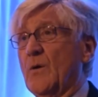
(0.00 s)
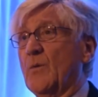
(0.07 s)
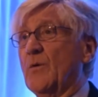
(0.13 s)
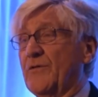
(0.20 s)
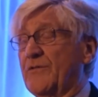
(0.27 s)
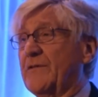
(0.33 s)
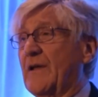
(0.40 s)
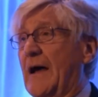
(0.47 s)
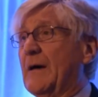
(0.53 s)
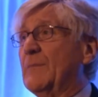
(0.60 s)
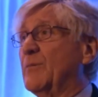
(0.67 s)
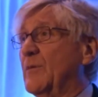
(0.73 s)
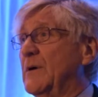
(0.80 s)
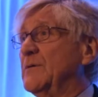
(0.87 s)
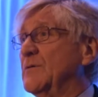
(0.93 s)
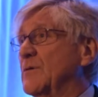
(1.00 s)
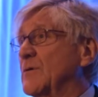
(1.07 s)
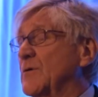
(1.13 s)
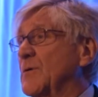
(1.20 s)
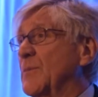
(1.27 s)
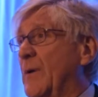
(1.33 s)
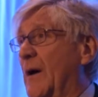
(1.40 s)
will stop when
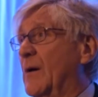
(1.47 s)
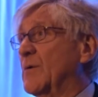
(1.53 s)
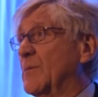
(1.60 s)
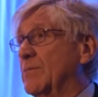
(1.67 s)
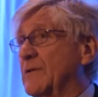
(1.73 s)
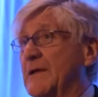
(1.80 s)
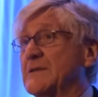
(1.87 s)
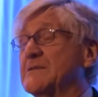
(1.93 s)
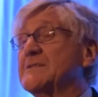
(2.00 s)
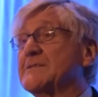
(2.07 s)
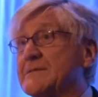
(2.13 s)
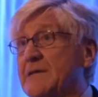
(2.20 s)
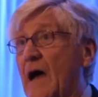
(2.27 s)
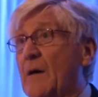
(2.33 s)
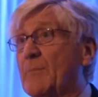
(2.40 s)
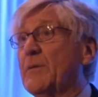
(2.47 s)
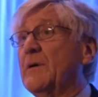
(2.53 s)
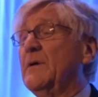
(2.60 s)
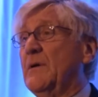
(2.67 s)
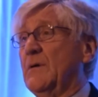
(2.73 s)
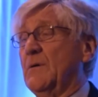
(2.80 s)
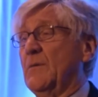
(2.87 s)
nuclear power plants stop
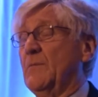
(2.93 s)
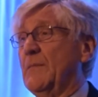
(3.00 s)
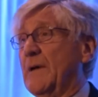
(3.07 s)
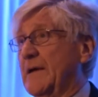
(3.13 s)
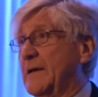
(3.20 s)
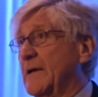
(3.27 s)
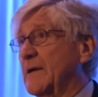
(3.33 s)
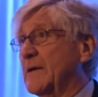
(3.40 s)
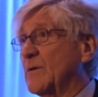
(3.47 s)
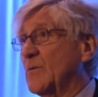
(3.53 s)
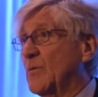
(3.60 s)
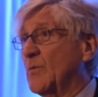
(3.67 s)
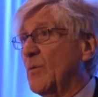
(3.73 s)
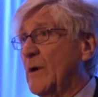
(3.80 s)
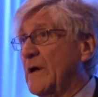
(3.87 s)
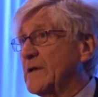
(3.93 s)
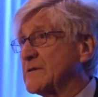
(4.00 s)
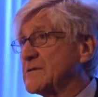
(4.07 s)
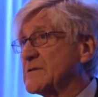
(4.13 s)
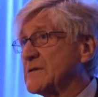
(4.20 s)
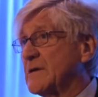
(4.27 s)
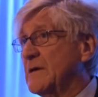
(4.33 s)
making
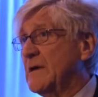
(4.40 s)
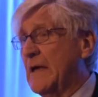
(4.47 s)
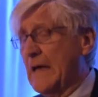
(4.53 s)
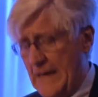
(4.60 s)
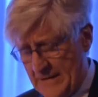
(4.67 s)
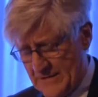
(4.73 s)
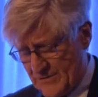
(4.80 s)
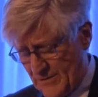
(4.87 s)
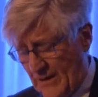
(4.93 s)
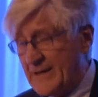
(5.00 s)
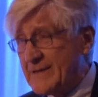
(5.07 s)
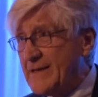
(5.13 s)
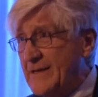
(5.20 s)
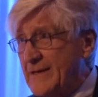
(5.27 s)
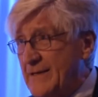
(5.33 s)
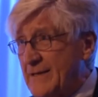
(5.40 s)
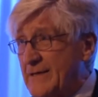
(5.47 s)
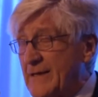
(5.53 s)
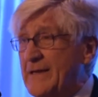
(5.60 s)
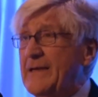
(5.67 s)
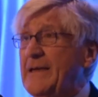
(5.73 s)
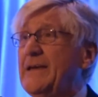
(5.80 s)
waste. And so I think that
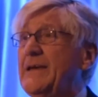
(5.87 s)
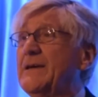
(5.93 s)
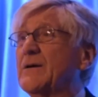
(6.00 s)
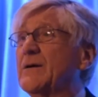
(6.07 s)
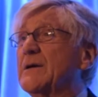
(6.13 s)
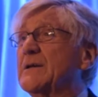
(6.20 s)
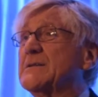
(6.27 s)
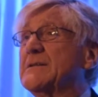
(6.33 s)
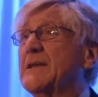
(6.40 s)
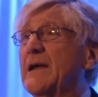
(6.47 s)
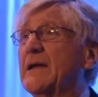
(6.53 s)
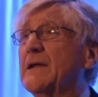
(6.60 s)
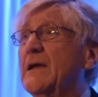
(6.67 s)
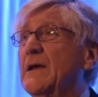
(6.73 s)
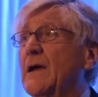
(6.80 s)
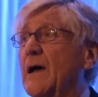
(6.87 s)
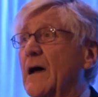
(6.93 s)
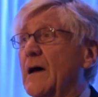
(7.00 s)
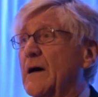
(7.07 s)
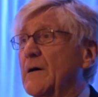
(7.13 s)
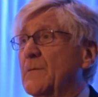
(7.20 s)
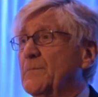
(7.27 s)
the key here is that
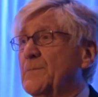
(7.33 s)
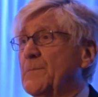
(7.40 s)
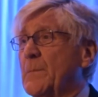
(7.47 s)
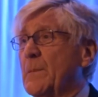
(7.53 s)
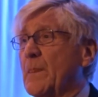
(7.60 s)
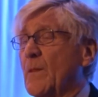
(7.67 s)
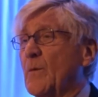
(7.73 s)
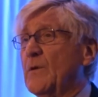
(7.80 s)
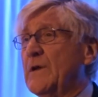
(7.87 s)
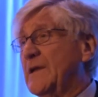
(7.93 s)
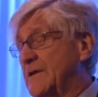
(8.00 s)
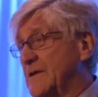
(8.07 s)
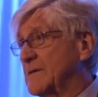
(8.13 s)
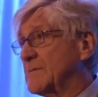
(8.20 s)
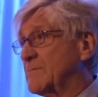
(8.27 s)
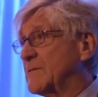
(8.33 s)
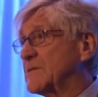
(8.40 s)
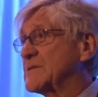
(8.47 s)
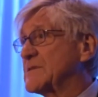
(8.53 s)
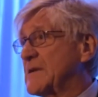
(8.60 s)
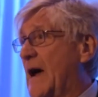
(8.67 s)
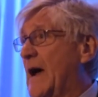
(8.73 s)
um, we need to
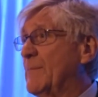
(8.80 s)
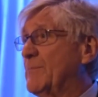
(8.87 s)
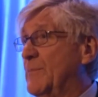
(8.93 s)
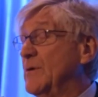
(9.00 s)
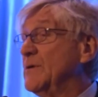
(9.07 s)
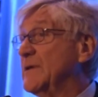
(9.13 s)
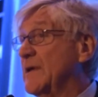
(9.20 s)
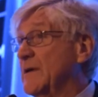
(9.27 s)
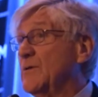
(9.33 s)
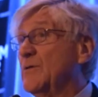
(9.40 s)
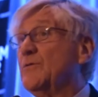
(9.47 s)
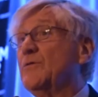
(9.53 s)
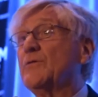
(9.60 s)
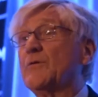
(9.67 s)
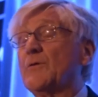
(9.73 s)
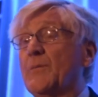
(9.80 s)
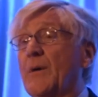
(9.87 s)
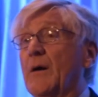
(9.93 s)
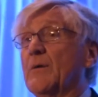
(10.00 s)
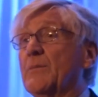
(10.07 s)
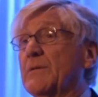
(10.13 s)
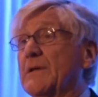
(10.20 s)
stop building nuclear
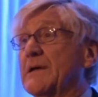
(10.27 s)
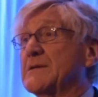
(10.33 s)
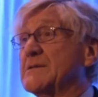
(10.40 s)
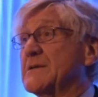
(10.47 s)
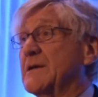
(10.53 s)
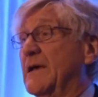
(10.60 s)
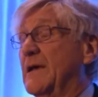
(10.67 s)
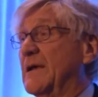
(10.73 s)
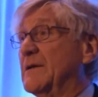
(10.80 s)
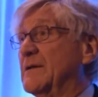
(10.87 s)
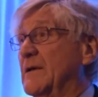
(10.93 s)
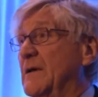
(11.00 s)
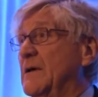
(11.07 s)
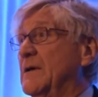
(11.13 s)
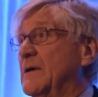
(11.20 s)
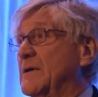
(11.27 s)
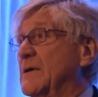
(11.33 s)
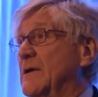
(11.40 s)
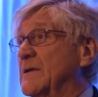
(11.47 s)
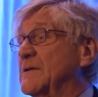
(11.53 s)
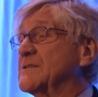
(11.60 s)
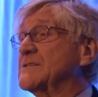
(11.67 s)
power plants and,
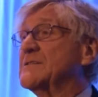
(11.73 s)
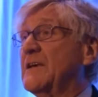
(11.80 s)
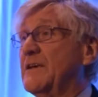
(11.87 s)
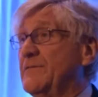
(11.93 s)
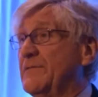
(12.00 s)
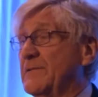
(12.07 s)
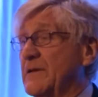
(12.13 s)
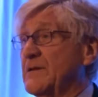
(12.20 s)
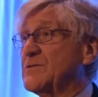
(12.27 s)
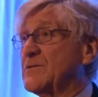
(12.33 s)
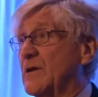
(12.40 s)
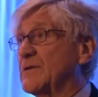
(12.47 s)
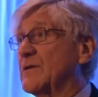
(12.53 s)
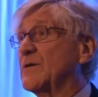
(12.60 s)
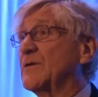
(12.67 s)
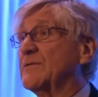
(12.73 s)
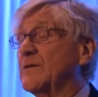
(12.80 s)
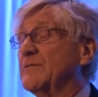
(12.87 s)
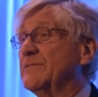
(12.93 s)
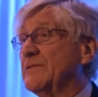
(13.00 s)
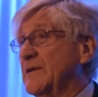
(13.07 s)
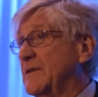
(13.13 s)
and safely shut the,
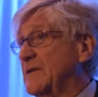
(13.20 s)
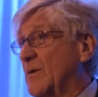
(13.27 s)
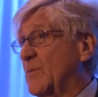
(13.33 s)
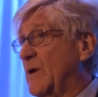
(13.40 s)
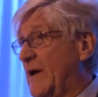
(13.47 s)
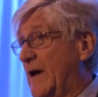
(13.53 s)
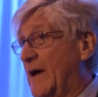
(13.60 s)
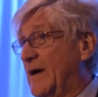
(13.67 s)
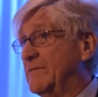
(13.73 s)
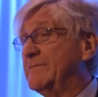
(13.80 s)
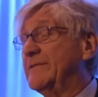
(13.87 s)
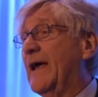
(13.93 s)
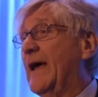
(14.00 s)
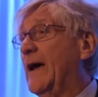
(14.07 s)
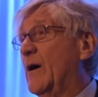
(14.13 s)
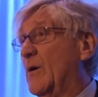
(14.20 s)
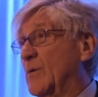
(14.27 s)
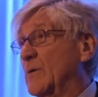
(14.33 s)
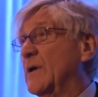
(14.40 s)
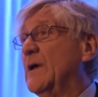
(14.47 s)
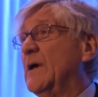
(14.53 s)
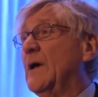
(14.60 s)
the fleet that we have
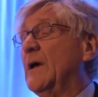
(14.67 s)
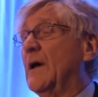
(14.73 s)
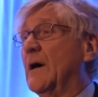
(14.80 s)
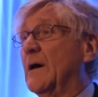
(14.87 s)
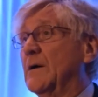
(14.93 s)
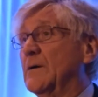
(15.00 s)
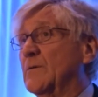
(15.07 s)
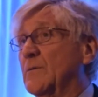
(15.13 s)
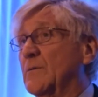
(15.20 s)
down, uh,